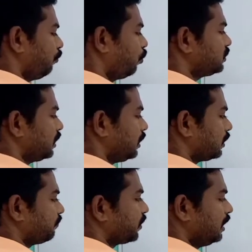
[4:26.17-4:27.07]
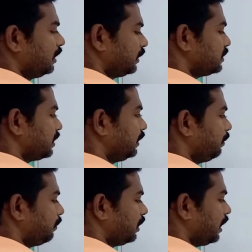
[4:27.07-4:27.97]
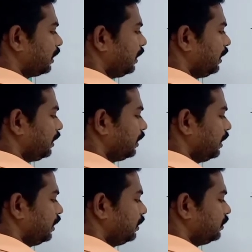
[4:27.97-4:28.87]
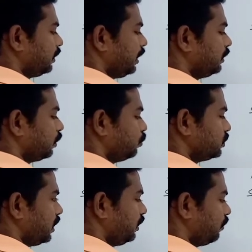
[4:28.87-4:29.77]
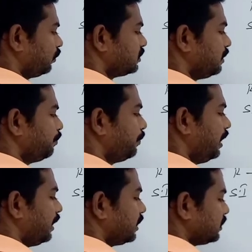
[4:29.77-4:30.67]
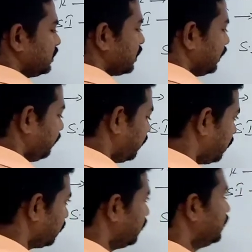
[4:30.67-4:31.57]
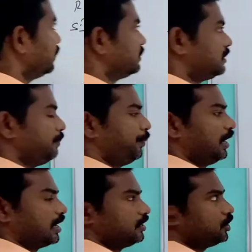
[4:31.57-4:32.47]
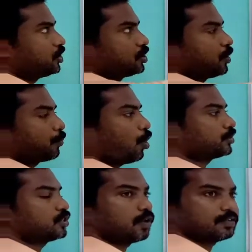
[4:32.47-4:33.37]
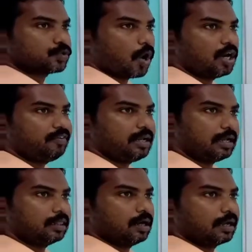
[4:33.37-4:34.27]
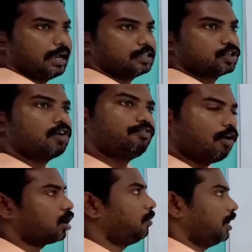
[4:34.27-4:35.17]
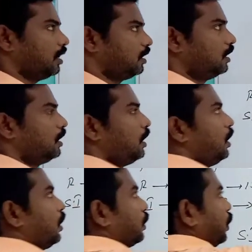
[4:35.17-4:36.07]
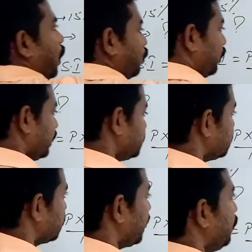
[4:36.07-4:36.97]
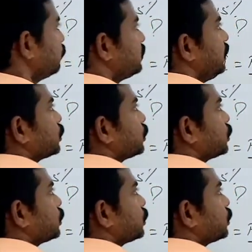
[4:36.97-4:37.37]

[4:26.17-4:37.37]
4s are. That is nothing but directly 3,000. Therefore, the simple interest is nothing but simple interest. This is the process of solving in the case of formula. Now try to see the